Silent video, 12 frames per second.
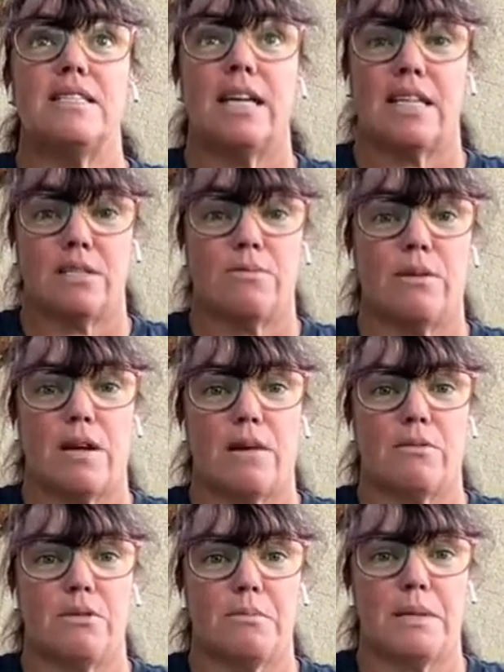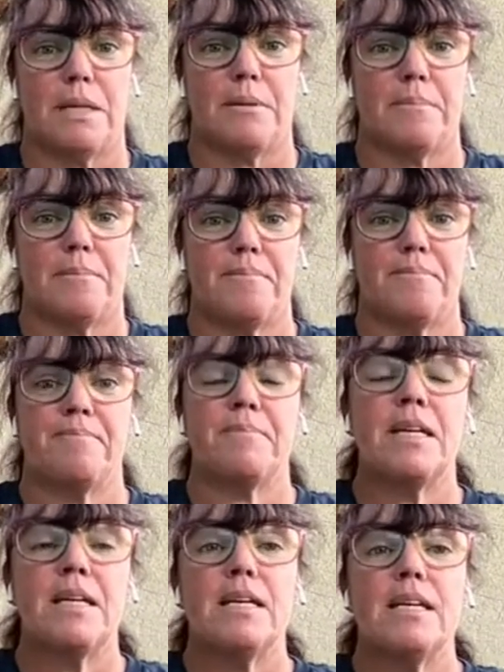that's where I would be.
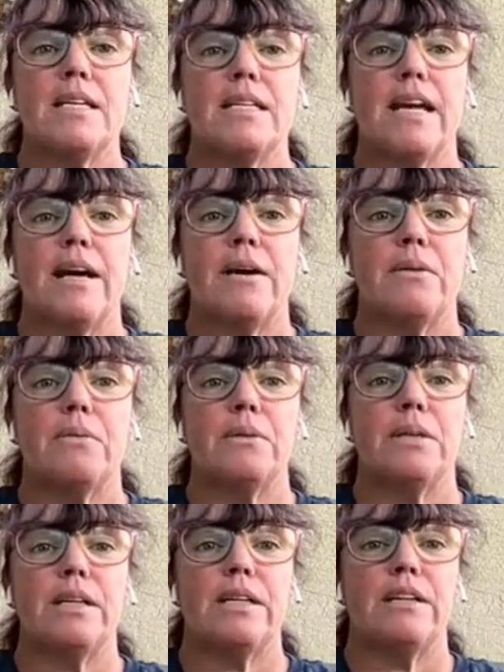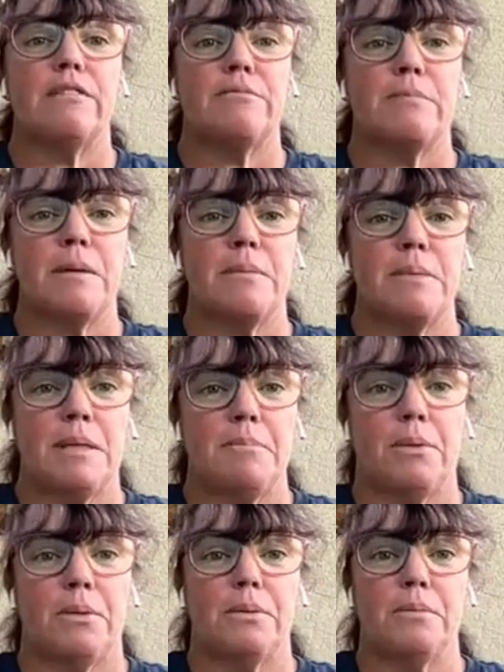Now, if my
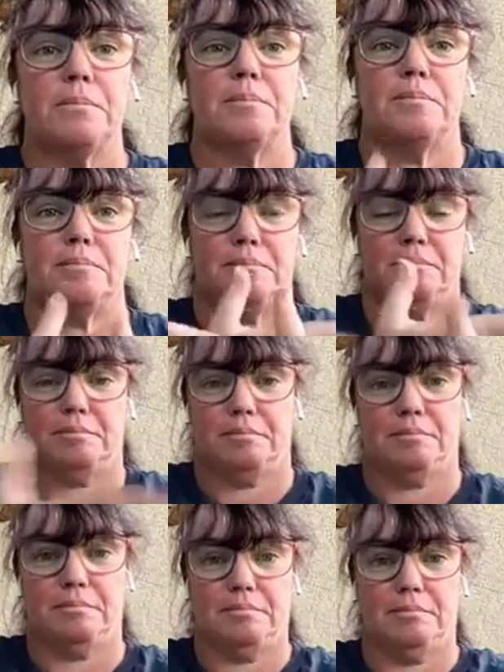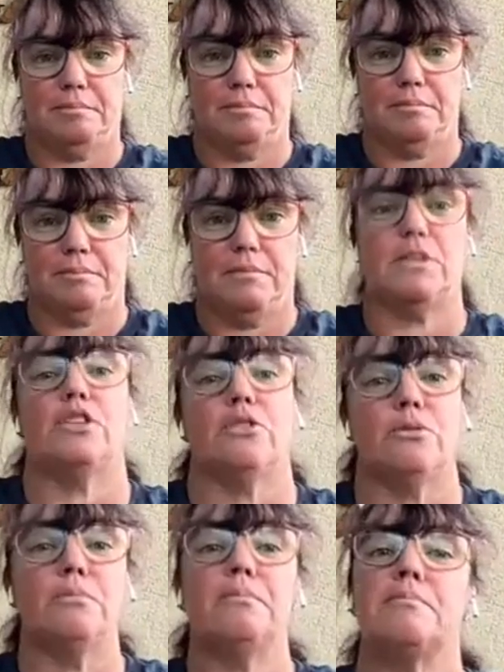people,
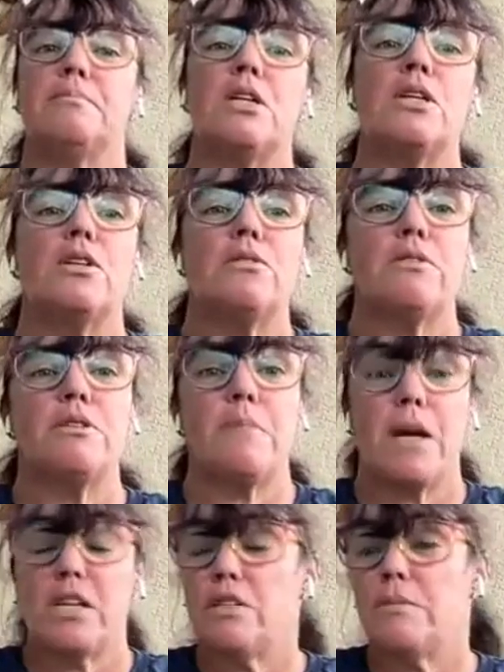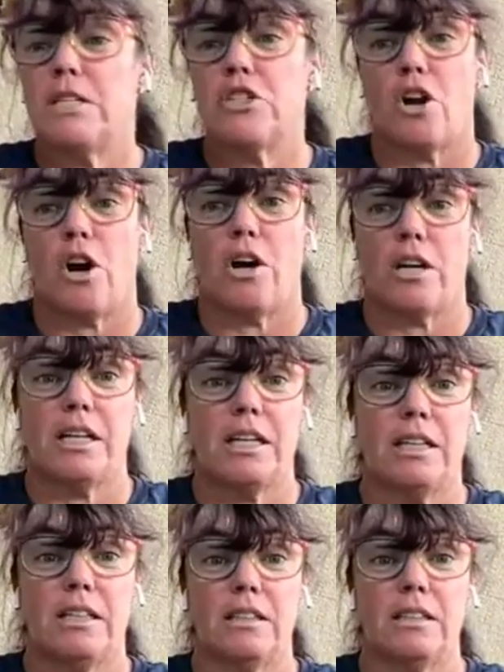you, respond to me
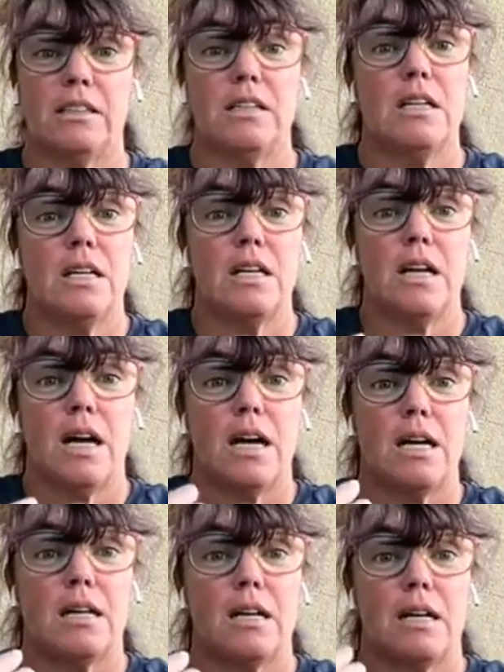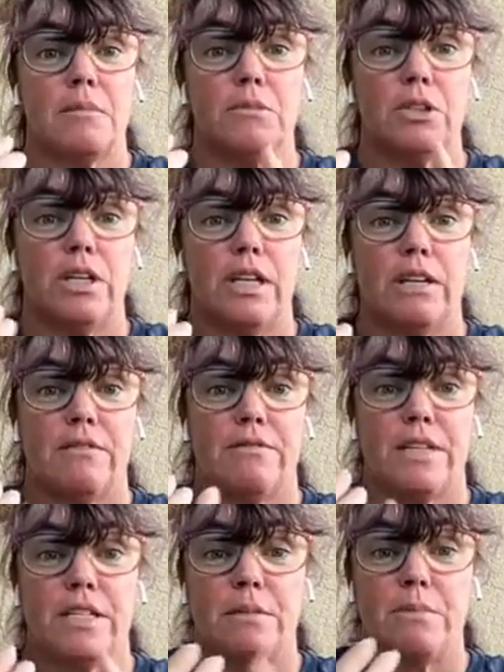talking, I'm looking
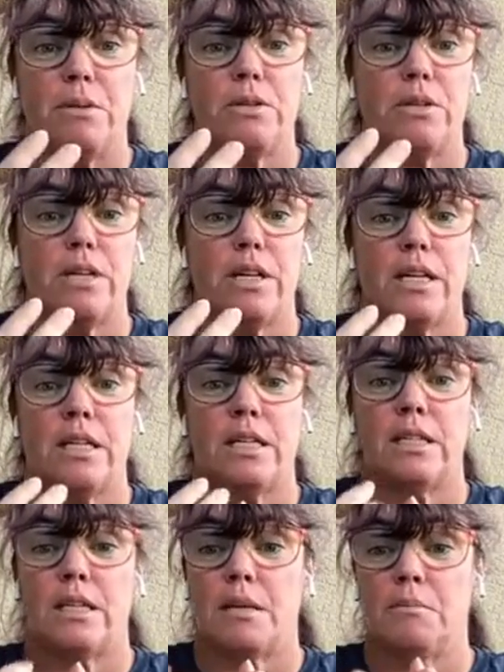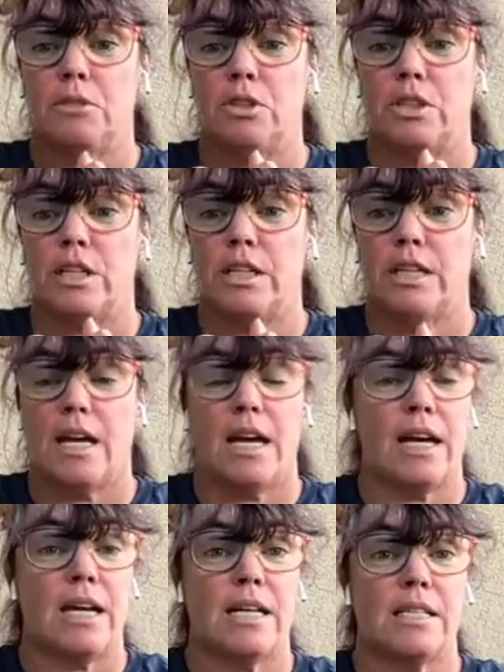at Facebook and I'm looking
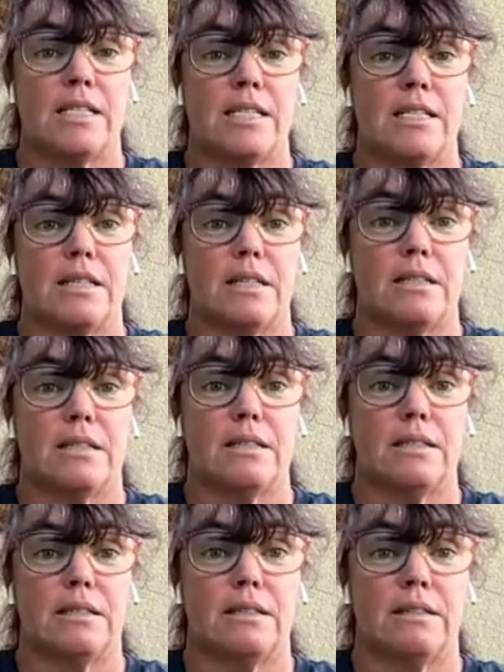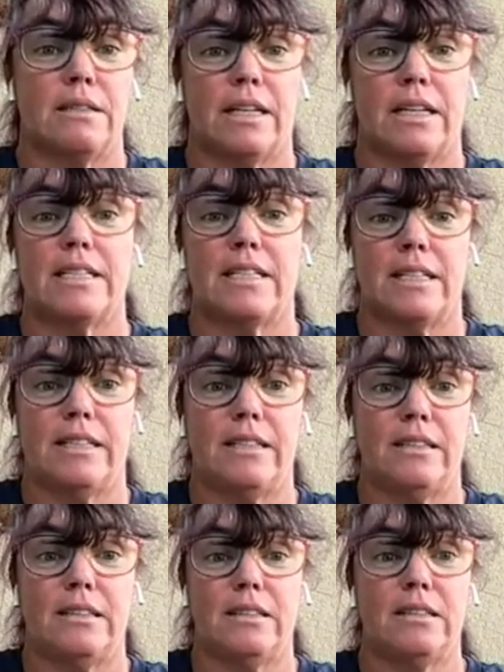at
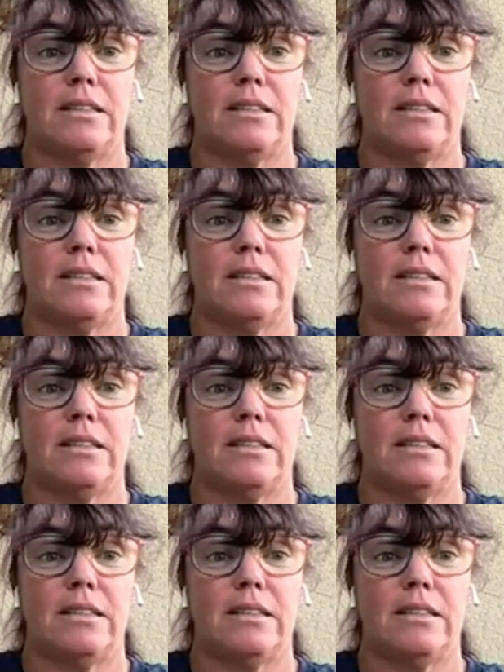LinkedIn,